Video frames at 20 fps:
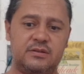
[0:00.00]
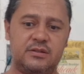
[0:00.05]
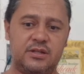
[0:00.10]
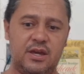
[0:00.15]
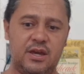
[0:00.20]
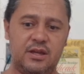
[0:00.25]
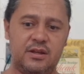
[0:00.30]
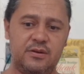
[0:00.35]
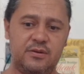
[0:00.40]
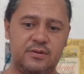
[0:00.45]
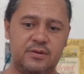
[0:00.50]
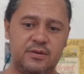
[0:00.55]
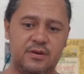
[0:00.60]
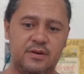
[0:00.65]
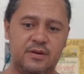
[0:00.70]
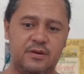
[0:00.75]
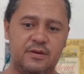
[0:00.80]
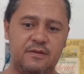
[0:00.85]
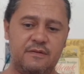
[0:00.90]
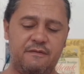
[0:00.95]
channel,
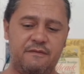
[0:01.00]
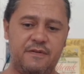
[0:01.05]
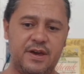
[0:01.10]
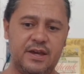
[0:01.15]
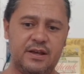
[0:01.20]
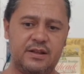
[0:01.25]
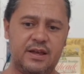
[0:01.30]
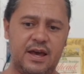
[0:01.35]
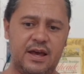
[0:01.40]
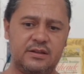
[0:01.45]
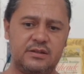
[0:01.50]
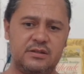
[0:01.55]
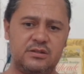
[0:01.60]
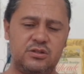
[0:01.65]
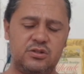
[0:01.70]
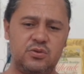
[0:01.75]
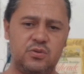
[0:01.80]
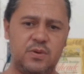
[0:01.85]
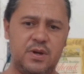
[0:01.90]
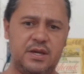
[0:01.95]
think that
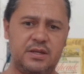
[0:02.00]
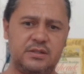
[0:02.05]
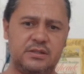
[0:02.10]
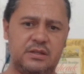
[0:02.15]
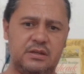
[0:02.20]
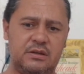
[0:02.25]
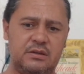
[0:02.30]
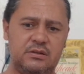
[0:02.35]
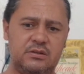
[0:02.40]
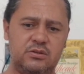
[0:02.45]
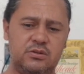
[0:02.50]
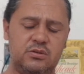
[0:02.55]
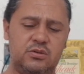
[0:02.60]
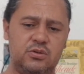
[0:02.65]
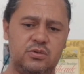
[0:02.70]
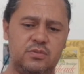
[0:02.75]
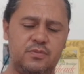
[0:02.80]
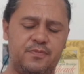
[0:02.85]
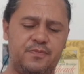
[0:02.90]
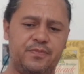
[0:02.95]
is too easy to
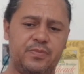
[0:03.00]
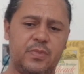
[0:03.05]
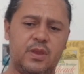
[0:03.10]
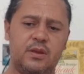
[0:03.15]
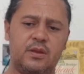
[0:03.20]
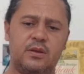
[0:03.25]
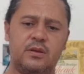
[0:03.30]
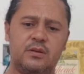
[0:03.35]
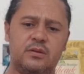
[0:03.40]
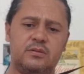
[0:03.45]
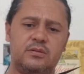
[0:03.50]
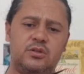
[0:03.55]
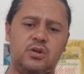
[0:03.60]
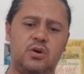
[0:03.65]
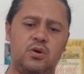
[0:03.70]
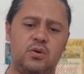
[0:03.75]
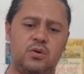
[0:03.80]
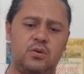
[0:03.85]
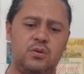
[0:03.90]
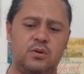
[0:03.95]
do.
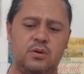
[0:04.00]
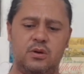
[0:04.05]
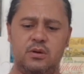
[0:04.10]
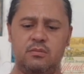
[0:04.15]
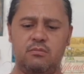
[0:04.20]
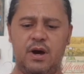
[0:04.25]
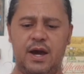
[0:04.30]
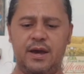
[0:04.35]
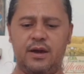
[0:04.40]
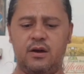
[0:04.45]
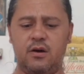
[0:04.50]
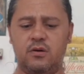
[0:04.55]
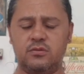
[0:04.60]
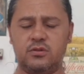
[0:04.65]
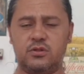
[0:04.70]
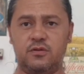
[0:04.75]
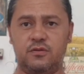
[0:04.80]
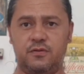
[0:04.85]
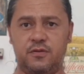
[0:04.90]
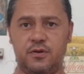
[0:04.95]
So my
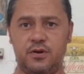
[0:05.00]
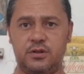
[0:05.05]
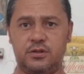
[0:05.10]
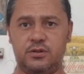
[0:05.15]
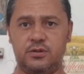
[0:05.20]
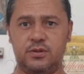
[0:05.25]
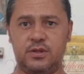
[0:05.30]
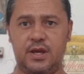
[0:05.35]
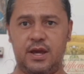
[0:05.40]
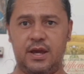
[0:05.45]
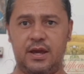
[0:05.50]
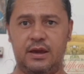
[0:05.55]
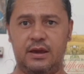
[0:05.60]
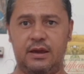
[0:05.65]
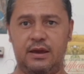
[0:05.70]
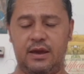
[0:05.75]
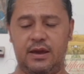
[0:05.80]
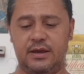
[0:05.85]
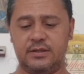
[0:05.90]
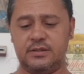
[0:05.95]
counsel for today
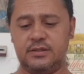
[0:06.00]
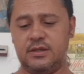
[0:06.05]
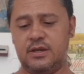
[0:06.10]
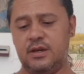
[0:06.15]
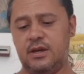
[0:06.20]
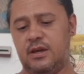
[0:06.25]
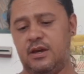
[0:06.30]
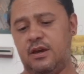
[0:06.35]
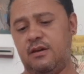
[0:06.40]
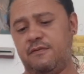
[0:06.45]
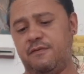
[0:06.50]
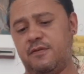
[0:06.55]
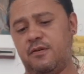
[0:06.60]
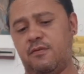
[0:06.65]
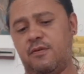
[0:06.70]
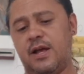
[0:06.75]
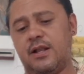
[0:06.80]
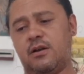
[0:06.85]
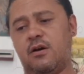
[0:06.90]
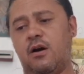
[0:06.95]
is if your
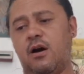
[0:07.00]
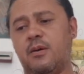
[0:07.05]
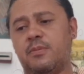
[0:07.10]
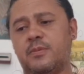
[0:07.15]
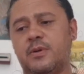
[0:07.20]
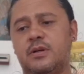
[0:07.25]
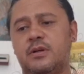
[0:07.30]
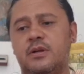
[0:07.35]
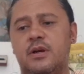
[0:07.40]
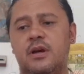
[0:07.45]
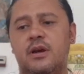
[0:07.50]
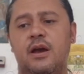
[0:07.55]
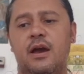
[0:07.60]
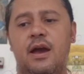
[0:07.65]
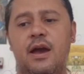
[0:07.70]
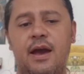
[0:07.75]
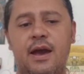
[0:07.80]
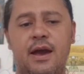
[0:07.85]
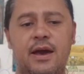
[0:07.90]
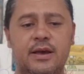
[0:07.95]
quadcopter
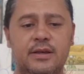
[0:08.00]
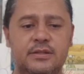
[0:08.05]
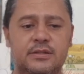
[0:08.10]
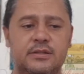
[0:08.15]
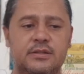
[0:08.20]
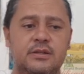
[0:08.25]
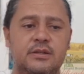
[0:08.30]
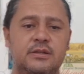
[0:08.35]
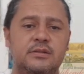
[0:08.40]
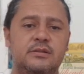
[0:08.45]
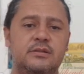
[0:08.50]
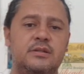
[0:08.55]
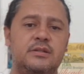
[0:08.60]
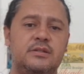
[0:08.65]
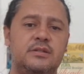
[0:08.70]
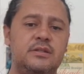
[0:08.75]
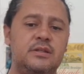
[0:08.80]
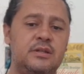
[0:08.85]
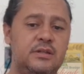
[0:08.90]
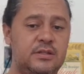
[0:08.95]
has
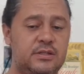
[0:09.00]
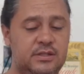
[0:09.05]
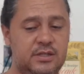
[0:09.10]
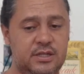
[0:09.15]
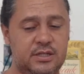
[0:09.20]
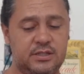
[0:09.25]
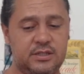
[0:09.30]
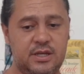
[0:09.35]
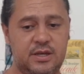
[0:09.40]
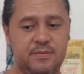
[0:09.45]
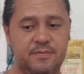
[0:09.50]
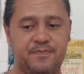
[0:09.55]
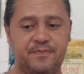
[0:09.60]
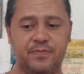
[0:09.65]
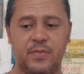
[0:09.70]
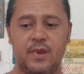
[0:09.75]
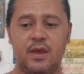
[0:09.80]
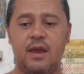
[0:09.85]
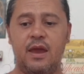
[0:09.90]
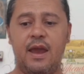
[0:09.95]
this in the
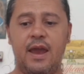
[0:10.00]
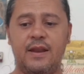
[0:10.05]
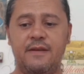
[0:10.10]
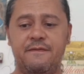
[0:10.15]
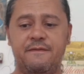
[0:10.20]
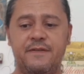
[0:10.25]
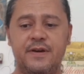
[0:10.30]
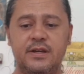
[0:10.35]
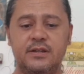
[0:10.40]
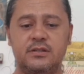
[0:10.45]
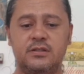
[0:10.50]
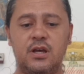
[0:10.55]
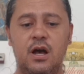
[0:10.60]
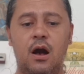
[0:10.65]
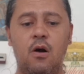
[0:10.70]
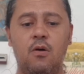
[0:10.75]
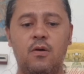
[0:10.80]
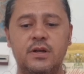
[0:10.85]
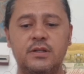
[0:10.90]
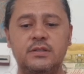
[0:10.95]
system anything
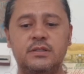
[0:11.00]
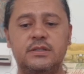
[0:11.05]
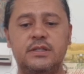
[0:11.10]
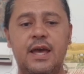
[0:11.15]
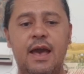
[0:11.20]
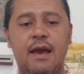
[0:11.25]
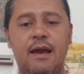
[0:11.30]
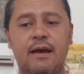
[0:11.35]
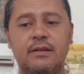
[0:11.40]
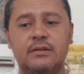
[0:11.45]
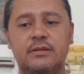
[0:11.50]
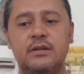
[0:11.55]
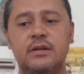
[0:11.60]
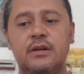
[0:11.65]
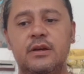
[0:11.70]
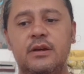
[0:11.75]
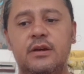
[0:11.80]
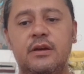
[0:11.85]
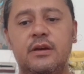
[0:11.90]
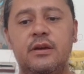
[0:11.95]
talking that
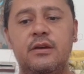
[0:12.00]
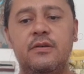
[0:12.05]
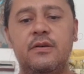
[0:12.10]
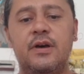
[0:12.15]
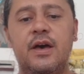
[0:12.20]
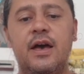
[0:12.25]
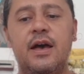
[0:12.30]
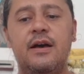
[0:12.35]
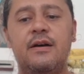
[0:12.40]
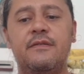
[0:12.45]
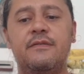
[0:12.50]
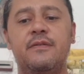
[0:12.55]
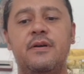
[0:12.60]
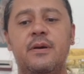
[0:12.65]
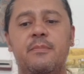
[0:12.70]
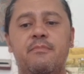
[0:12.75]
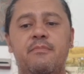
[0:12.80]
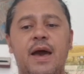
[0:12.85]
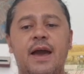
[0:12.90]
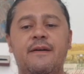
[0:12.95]
you
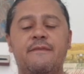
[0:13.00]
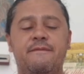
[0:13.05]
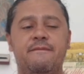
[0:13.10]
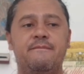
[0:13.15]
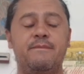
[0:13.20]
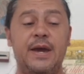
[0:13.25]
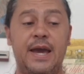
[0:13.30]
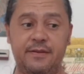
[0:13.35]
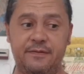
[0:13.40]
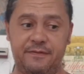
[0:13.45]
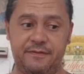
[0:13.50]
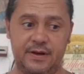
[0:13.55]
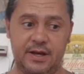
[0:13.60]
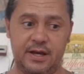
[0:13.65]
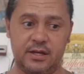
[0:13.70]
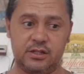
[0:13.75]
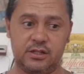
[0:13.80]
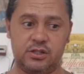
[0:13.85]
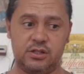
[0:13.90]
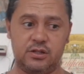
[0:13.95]
have bad
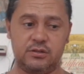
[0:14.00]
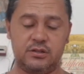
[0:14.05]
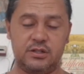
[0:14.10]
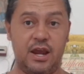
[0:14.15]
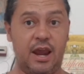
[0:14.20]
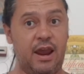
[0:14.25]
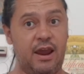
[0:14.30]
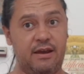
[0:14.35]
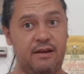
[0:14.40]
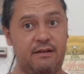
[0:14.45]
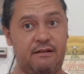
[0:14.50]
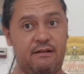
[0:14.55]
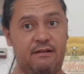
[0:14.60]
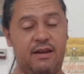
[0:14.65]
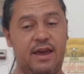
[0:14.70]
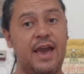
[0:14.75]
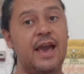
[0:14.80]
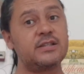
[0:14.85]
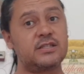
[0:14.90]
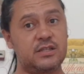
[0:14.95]
function in
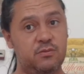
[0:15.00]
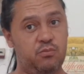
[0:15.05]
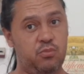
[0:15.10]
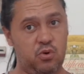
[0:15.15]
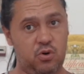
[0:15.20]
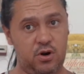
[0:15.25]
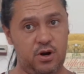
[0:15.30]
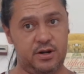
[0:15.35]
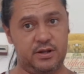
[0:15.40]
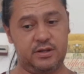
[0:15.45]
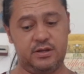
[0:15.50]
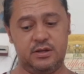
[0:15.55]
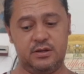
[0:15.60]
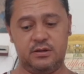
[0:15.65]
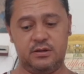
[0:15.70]
ASCII board